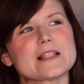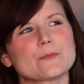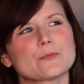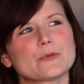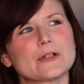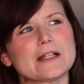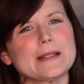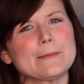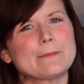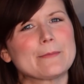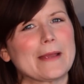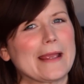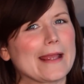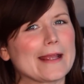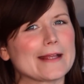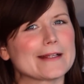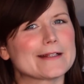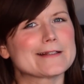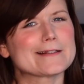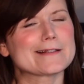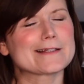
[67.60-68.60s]
a pretty
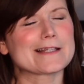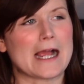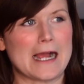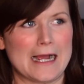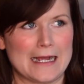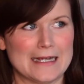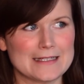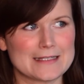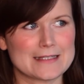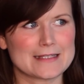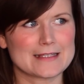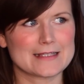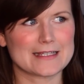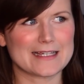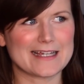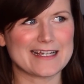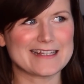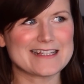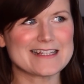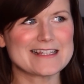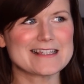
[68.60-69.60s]
big task,
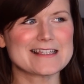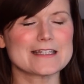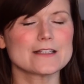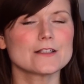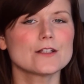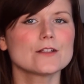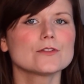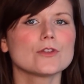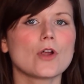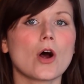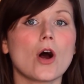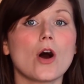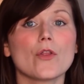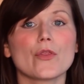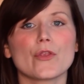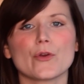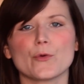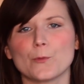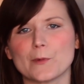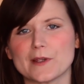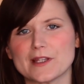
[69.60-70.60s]
and there's still a lot
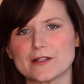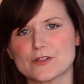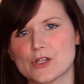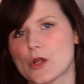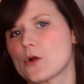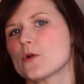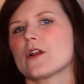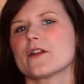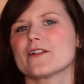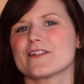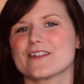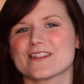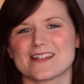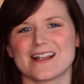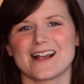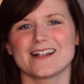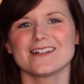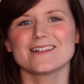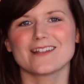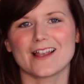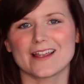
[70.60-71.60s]
that we don't
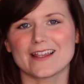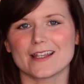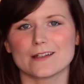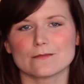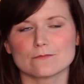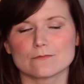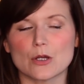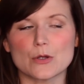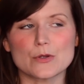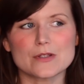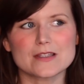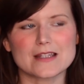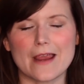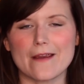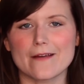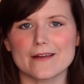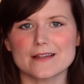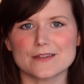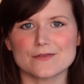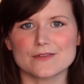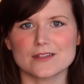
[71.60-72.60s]
understand, like in most
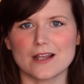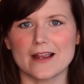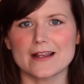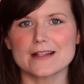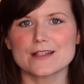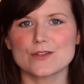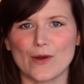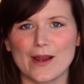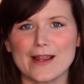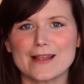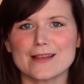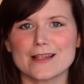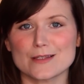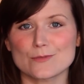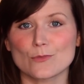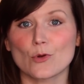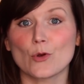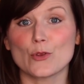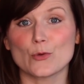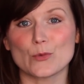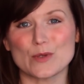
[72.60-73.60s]
areas of science, right? There's
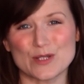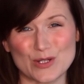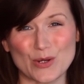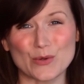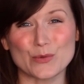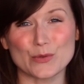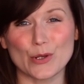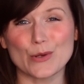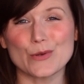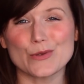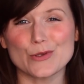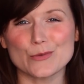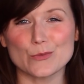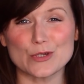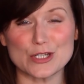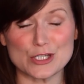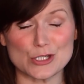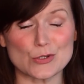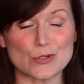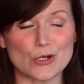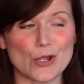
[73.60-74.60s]
more that we don't know than
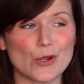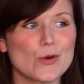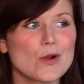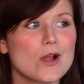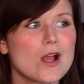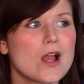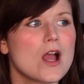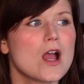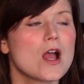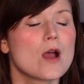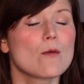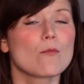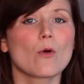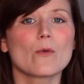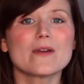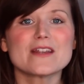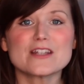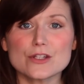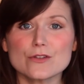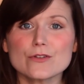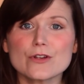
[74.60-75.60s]
we do know. What
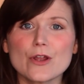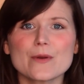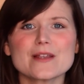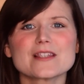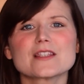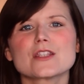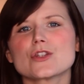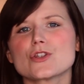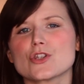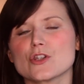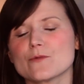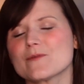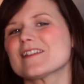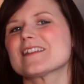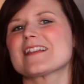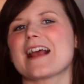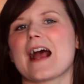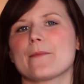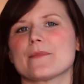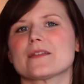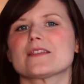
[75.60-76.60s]
we do know is that
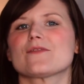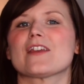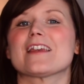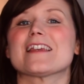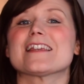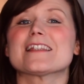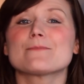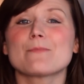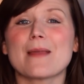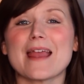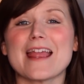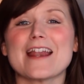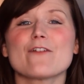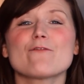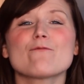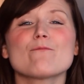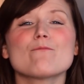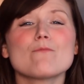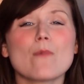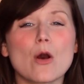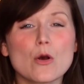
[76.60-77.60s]
Jupiter's atmosphere is made of
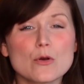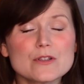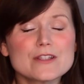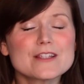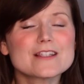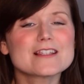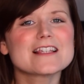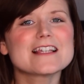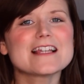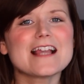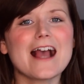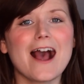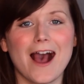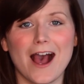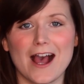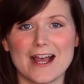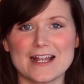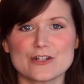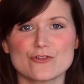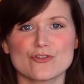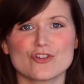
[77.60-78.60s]
mostly
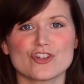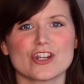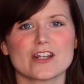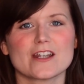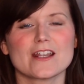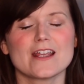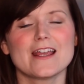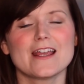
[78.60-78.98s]
hydrogen